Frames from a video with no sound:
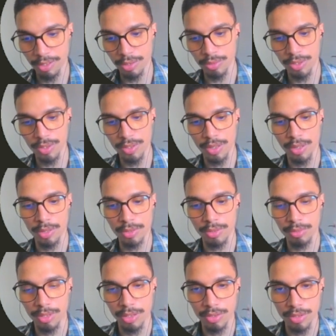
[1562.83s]
result,
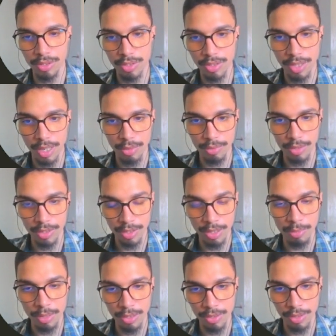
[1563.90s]
we can just say
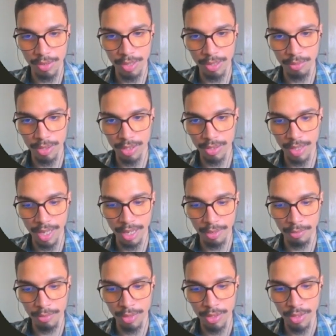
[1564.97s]
snippet, sorry, we can have
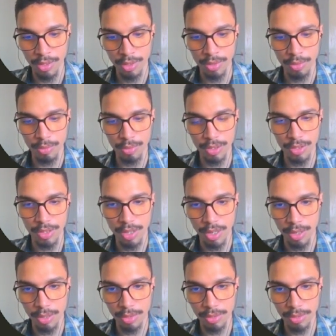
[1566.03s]

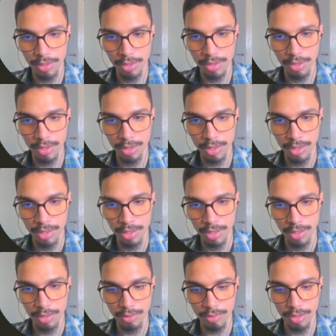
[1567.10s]
result
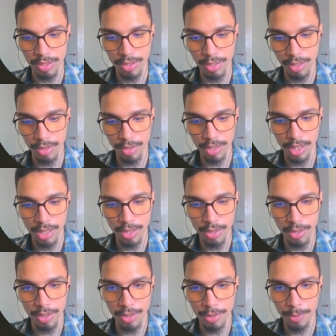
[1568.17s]

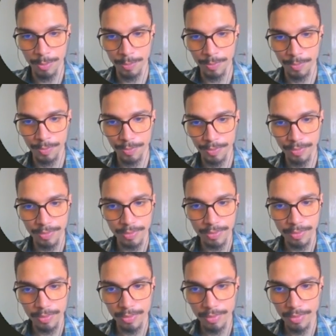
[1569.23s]
here.
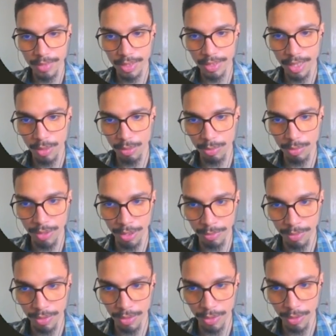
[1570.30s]
Now we'll
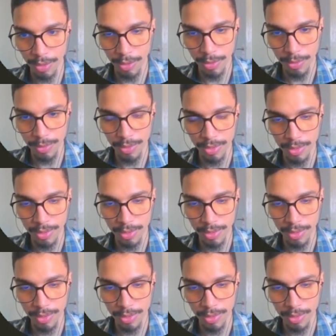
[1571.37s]
print the code.